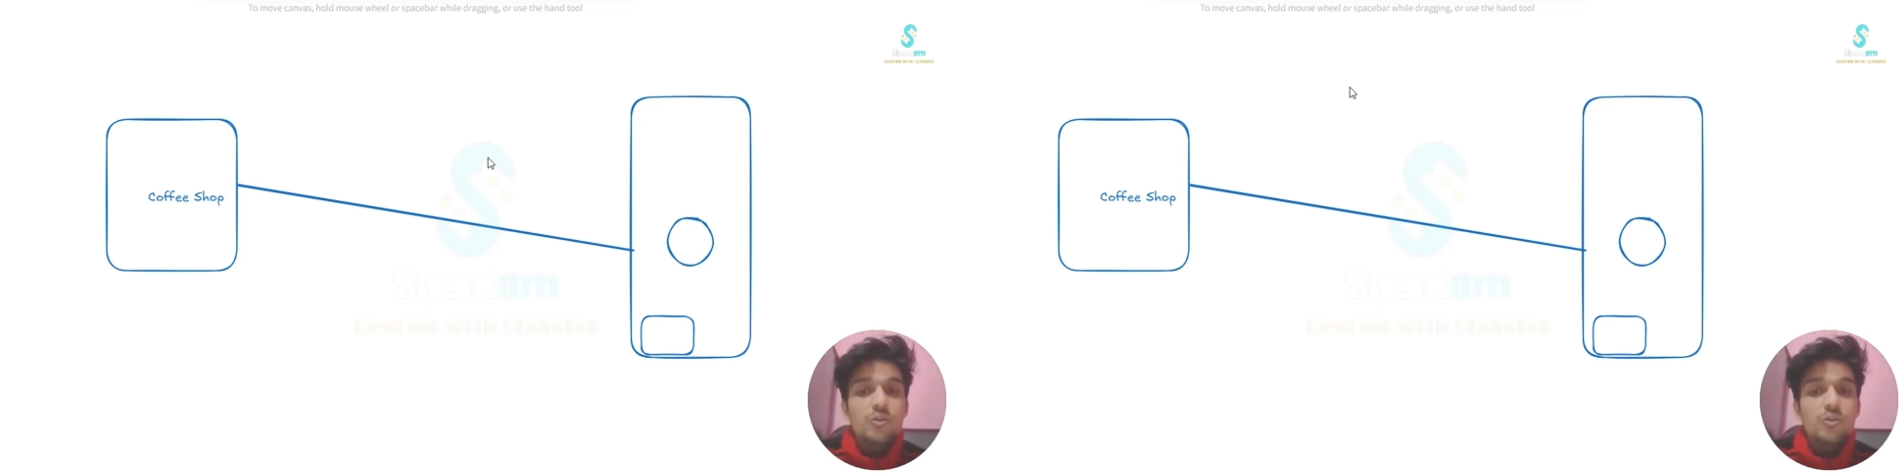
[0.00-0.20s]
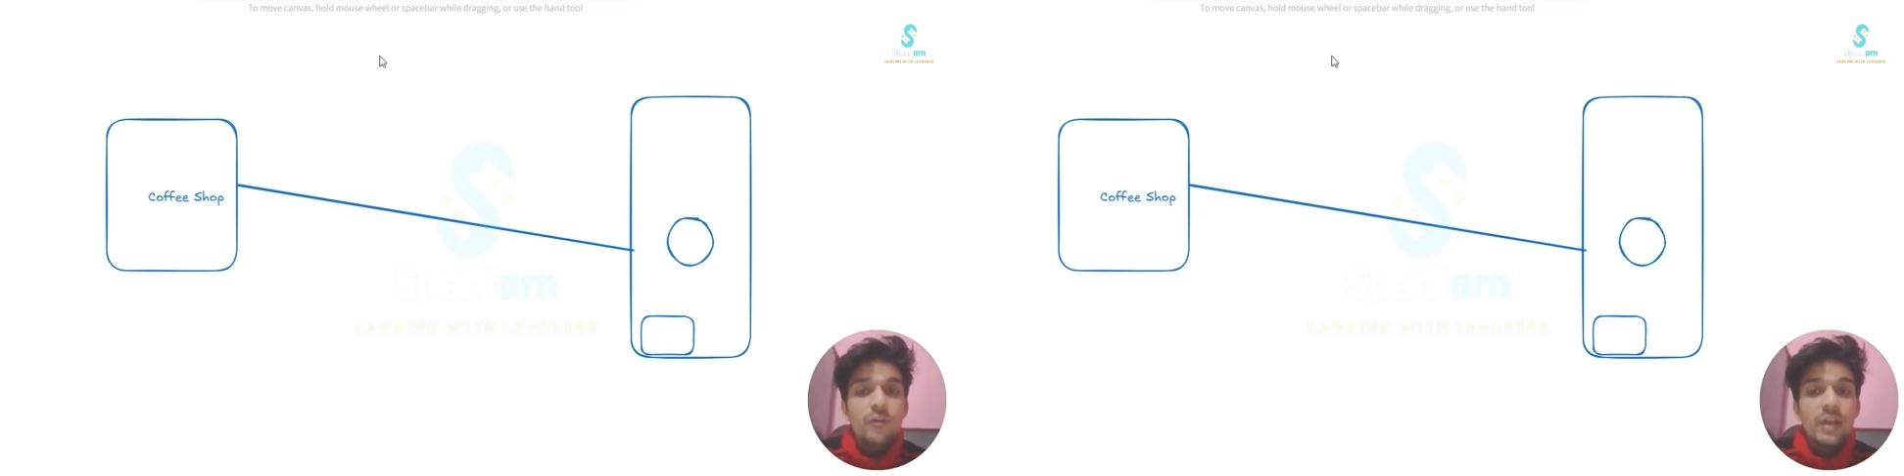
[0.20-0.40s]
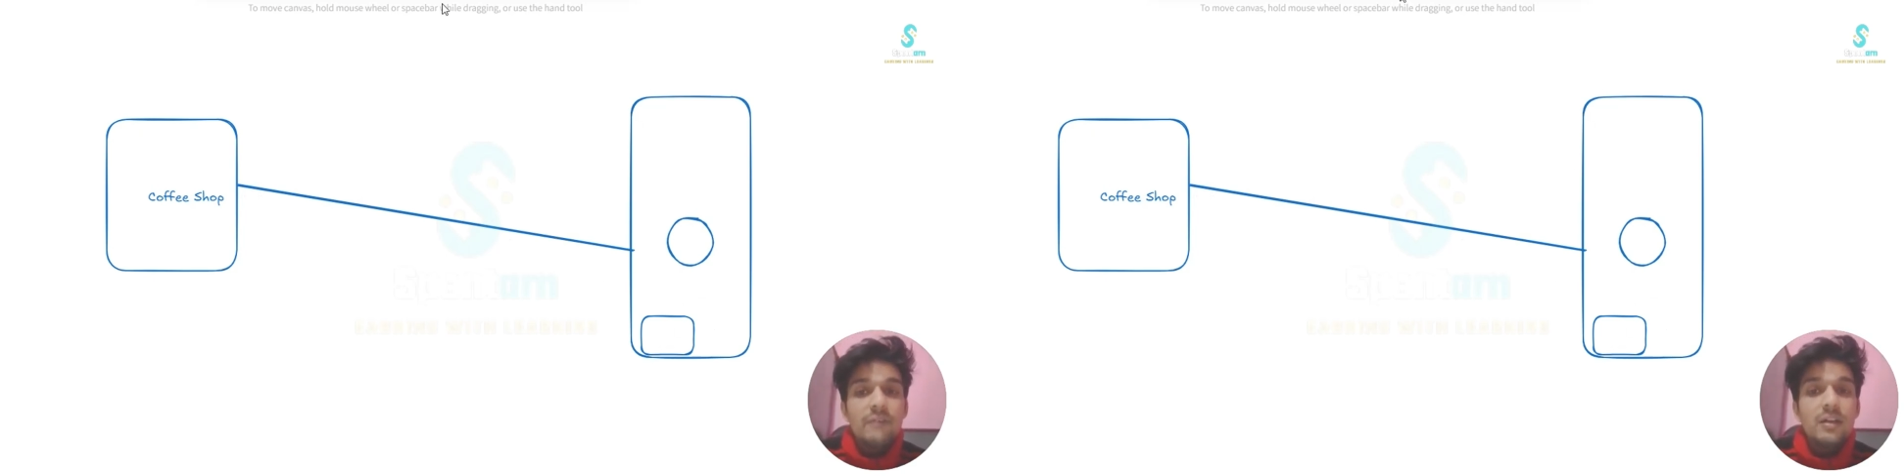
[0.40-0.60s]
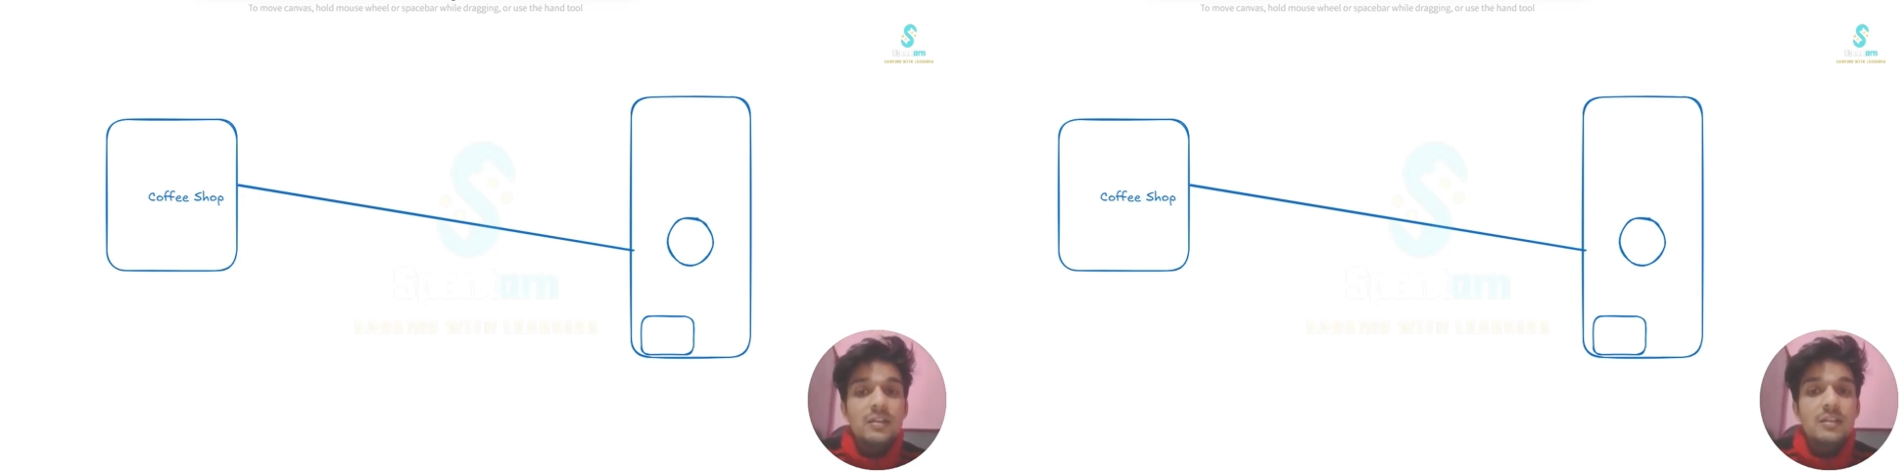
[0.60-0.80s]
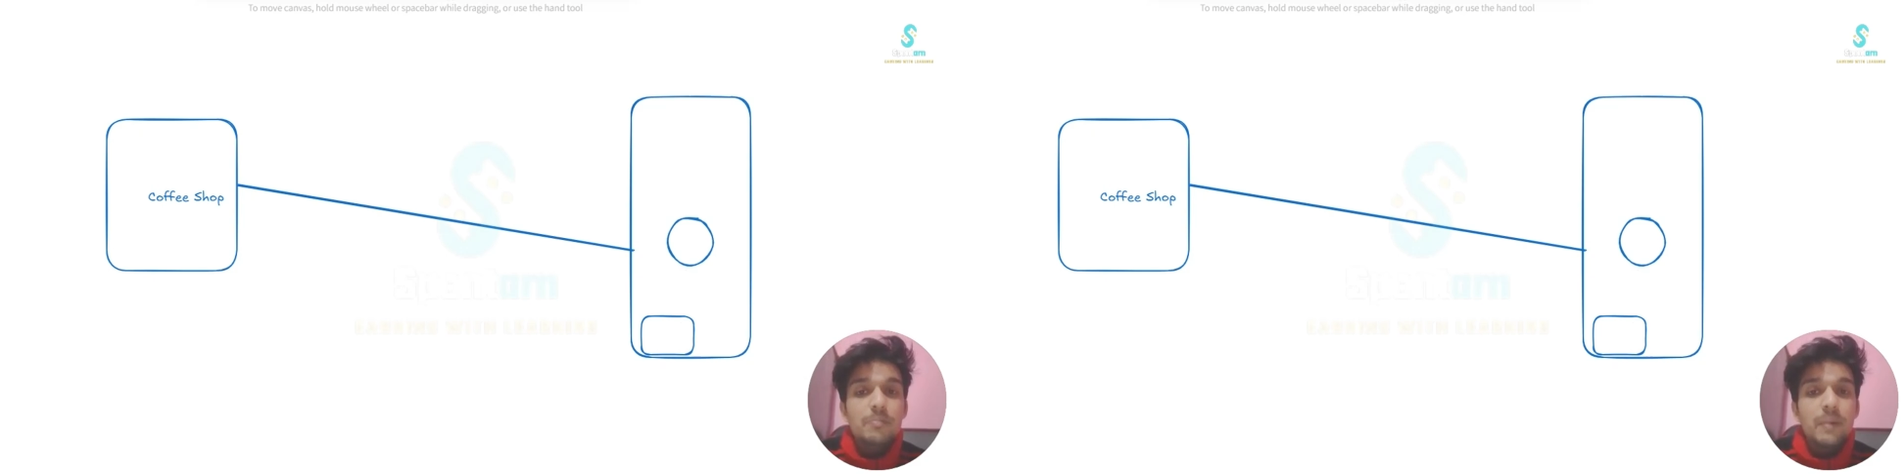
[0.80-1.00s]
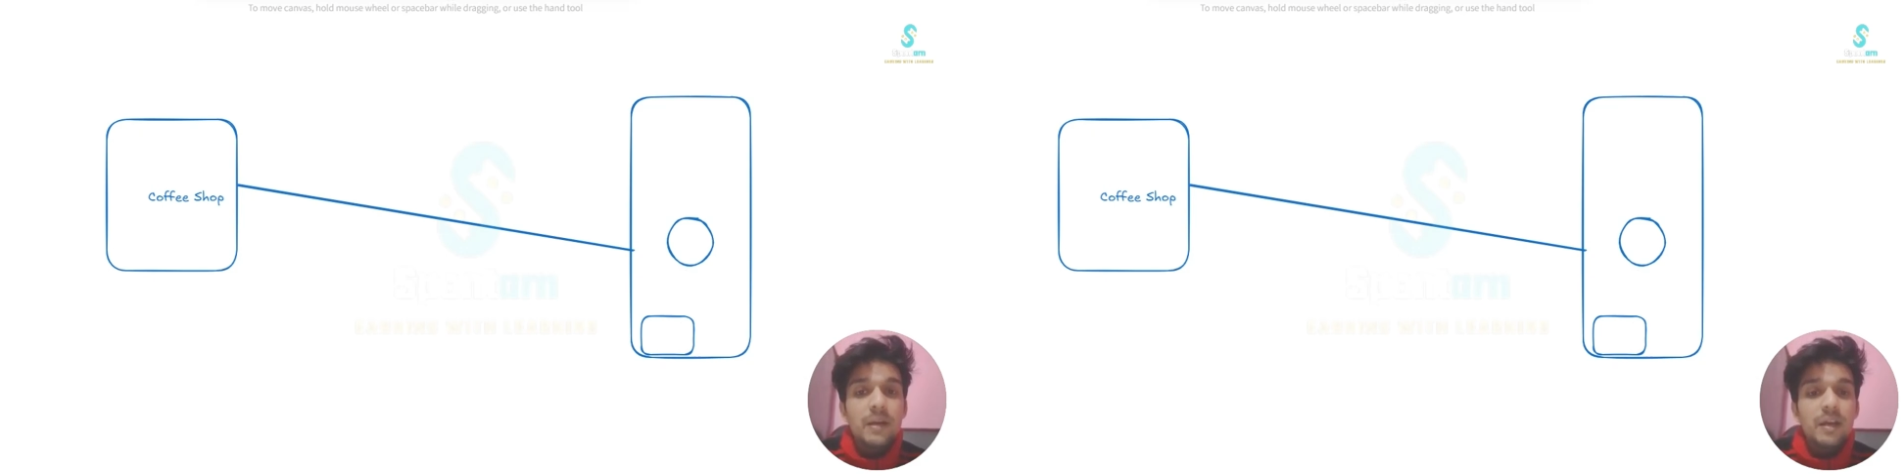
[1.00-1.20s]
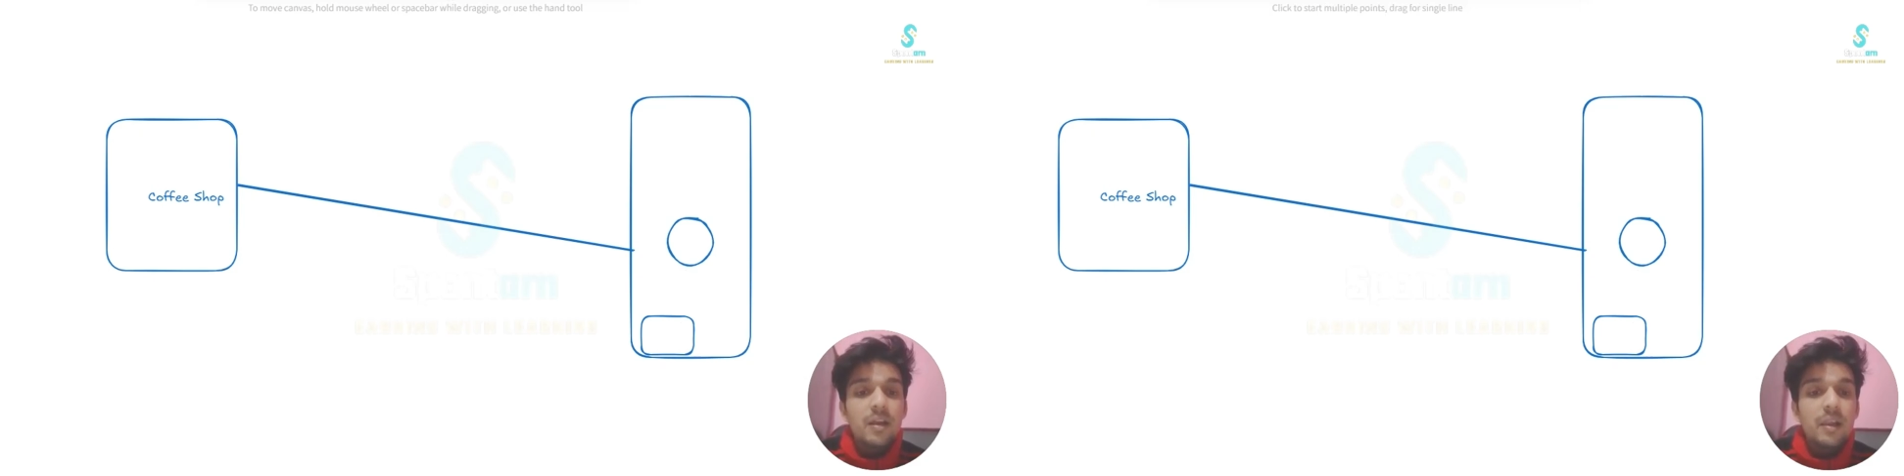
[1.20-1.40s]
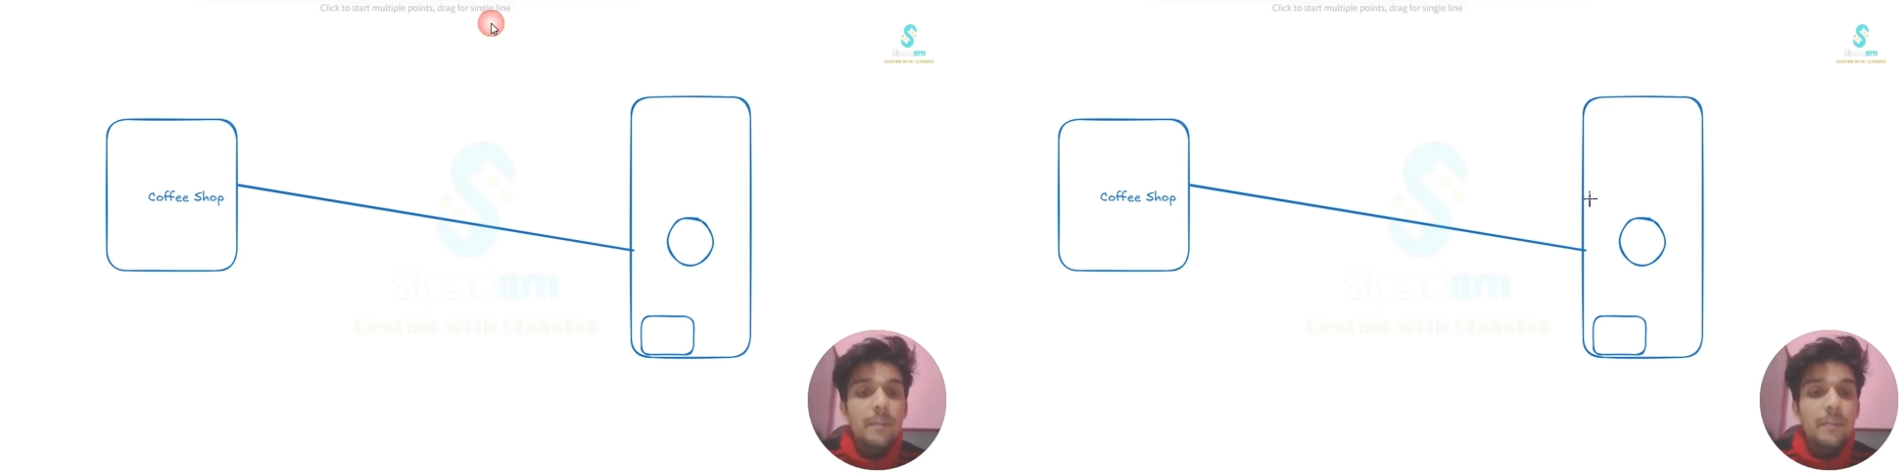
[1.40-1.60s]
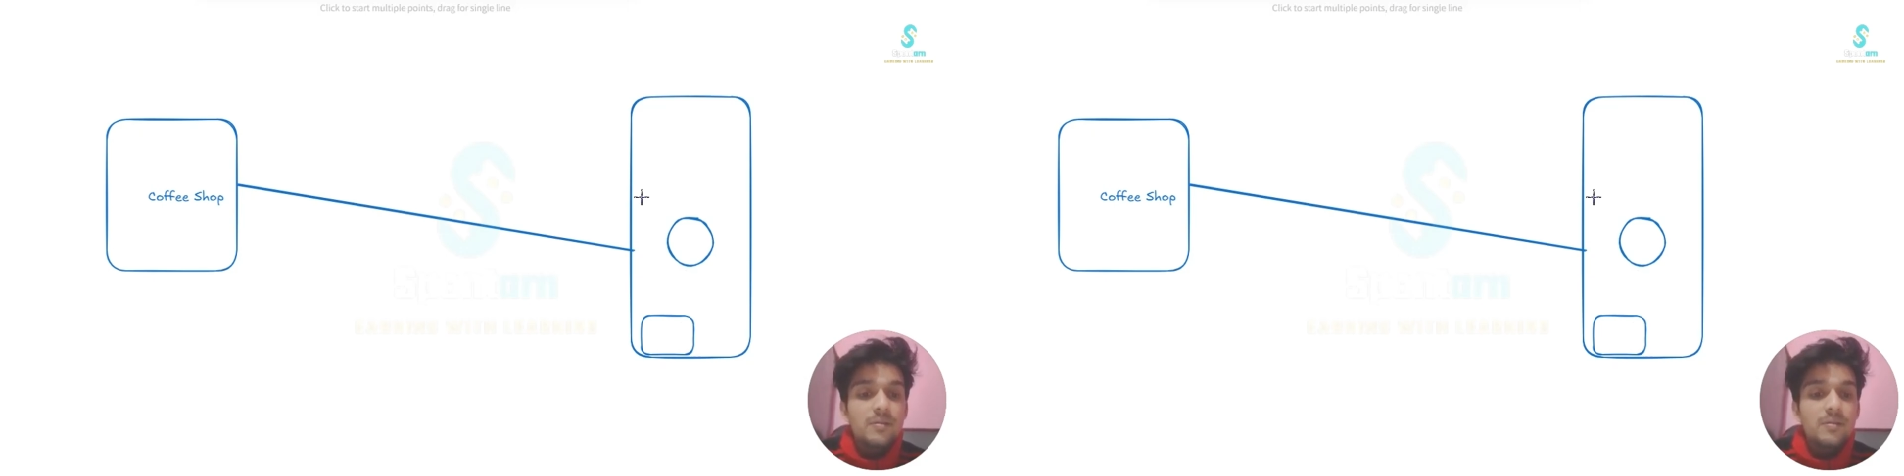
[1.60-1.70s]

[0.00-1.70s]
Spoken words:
So whenever this particular